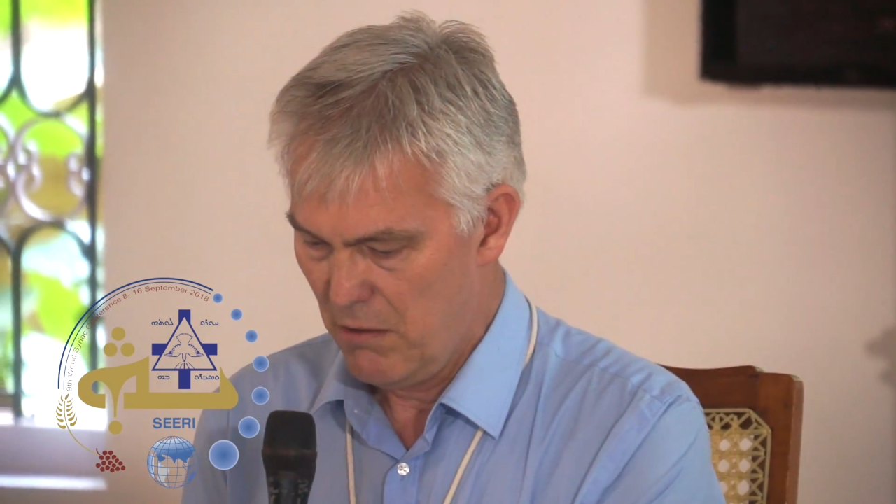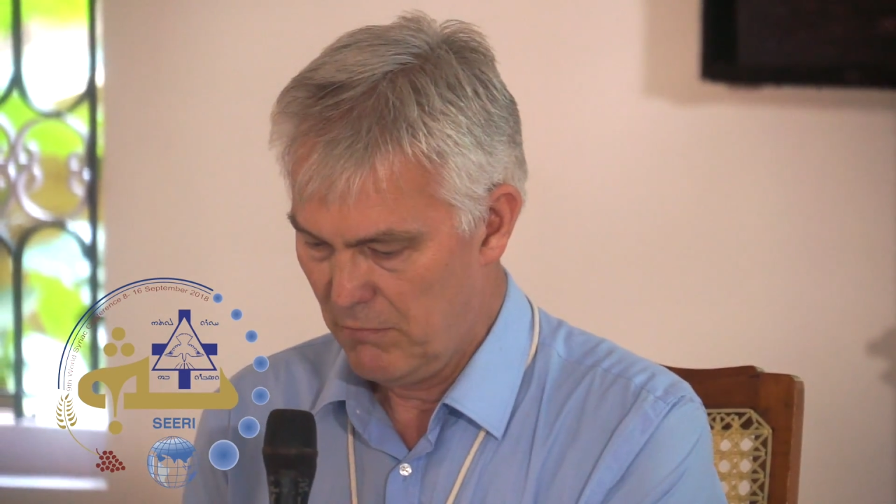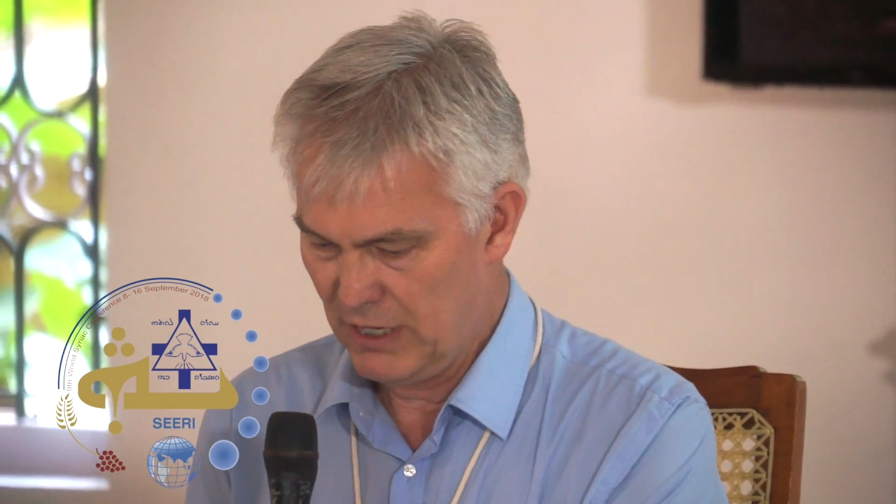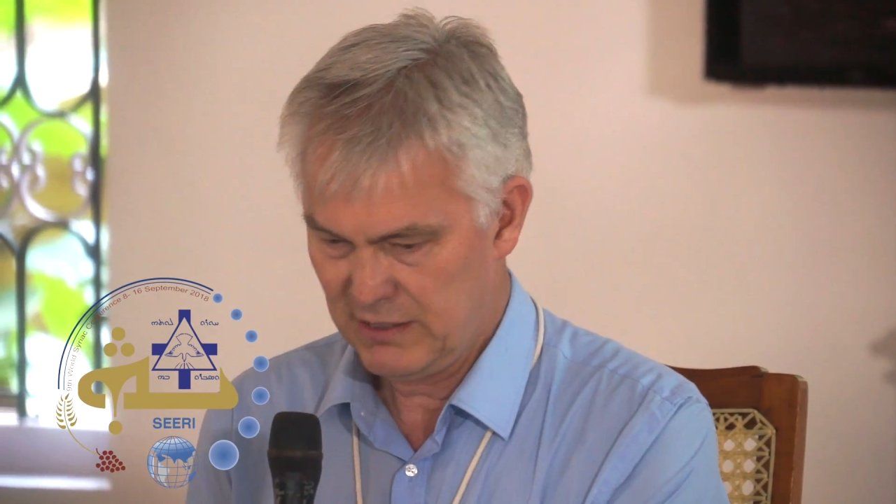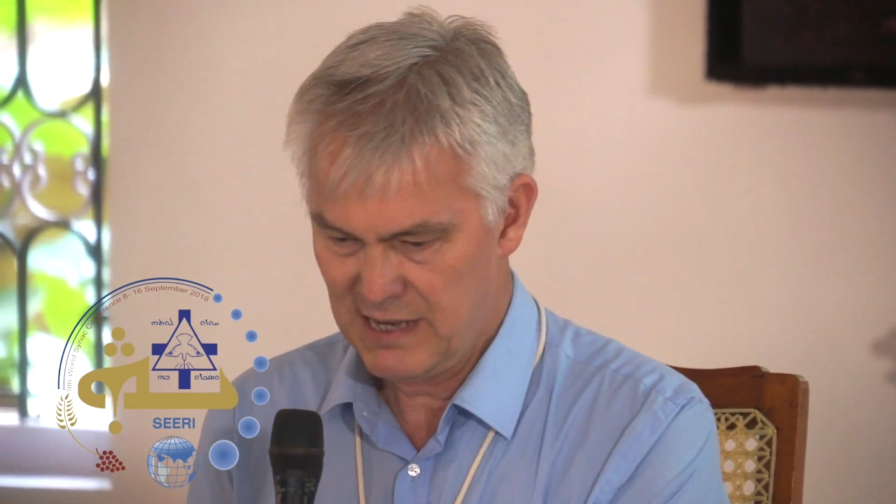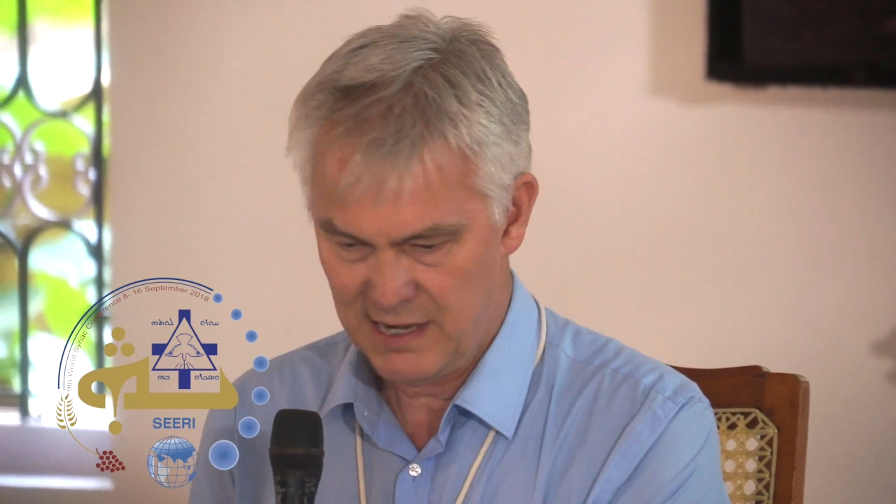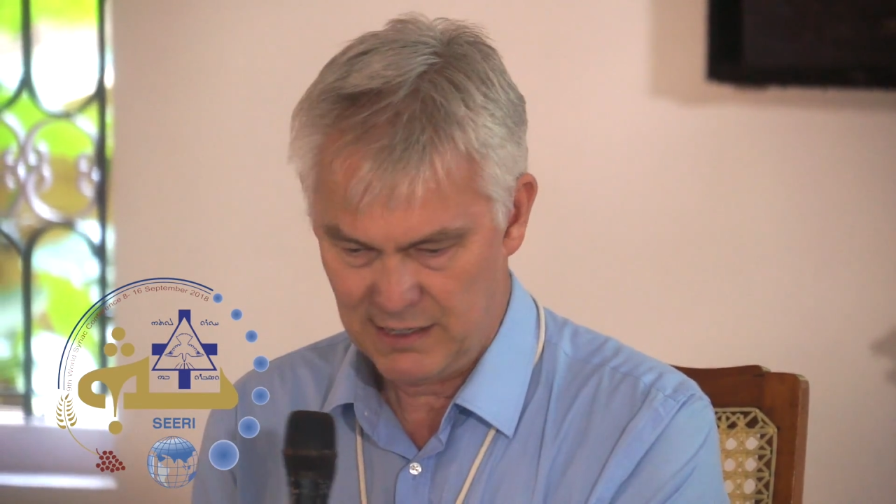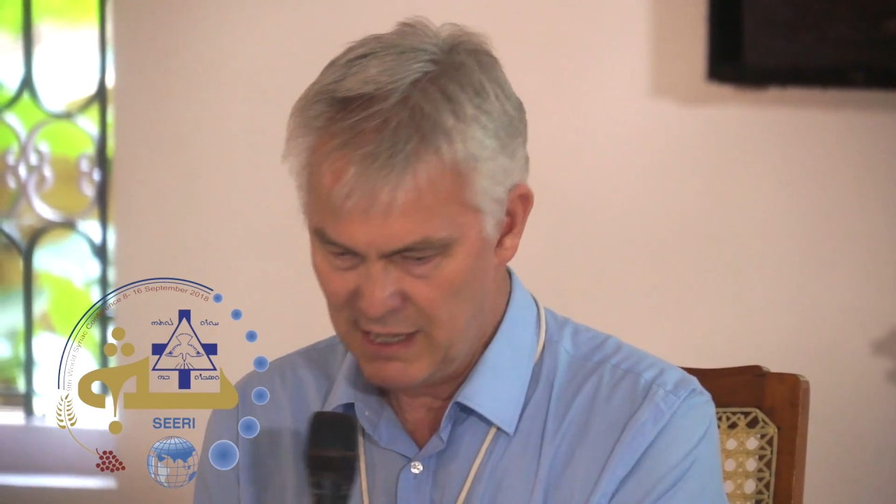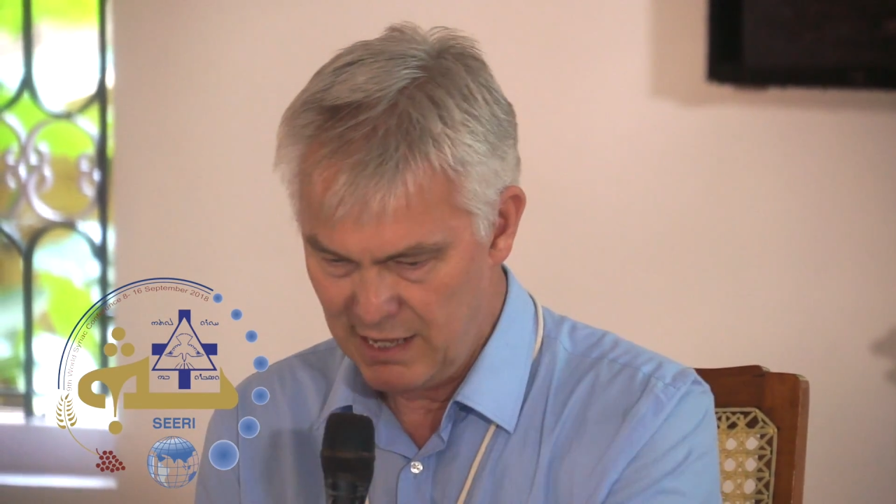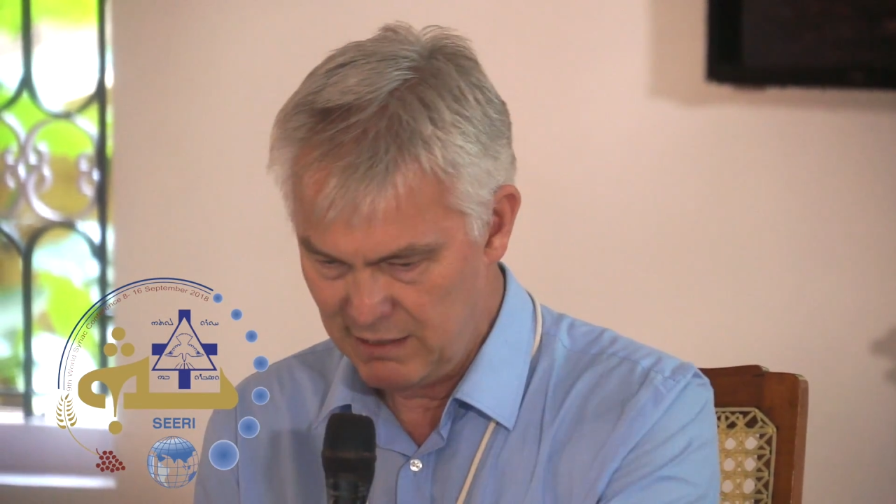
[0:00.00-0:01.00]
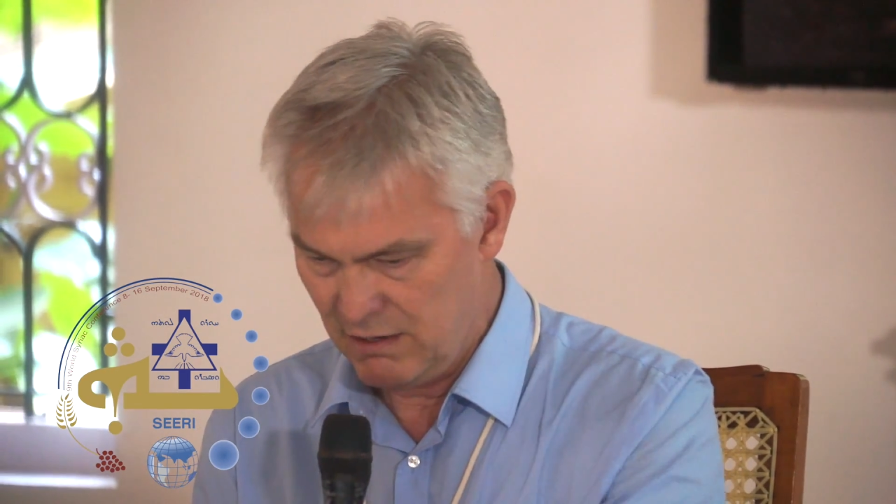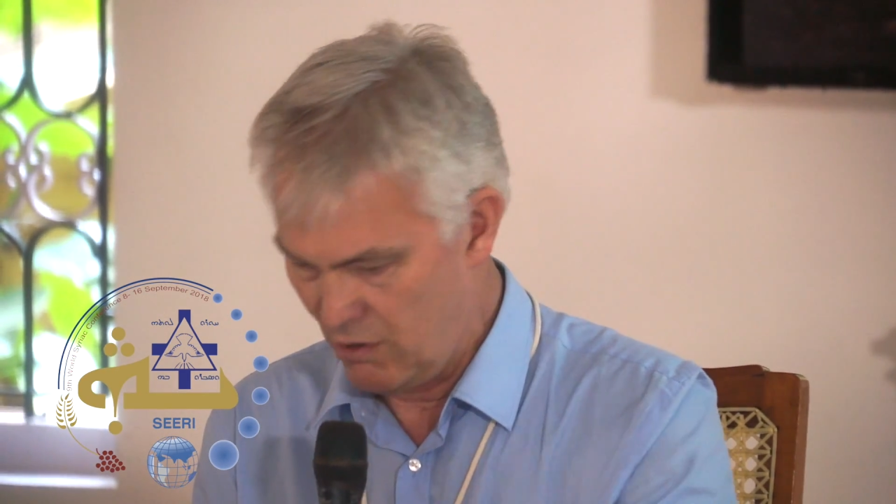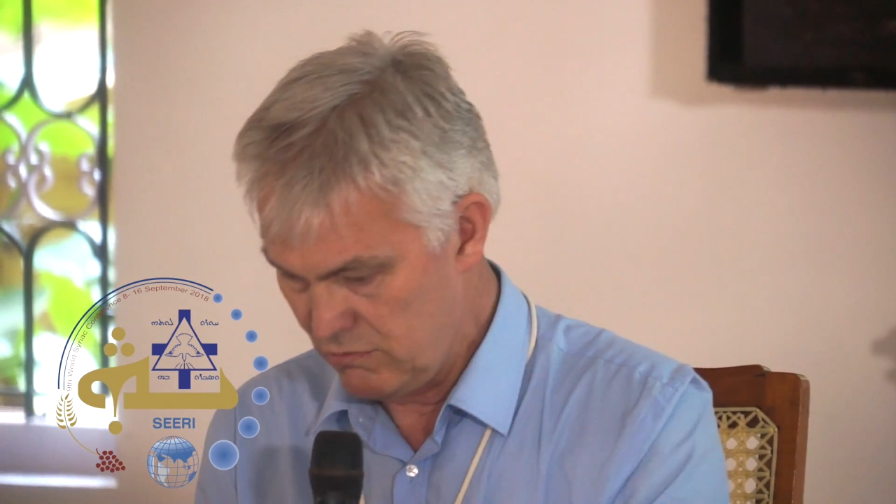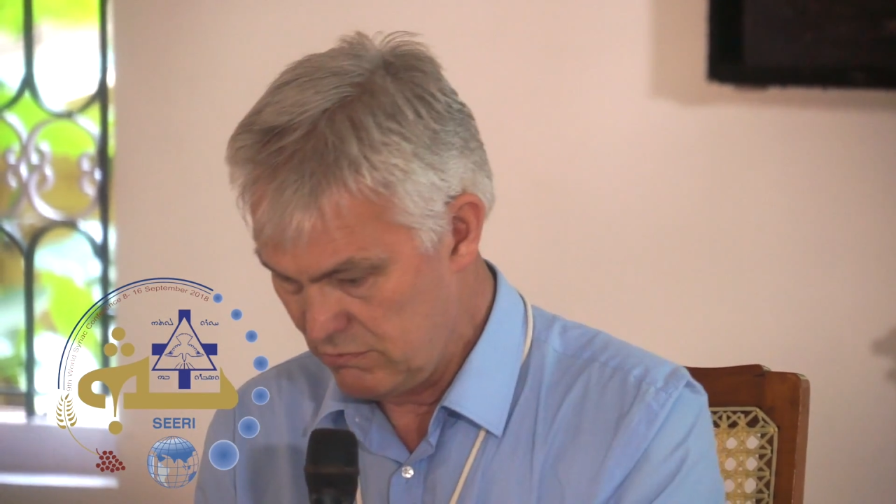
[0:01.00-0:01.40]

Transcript: But then again,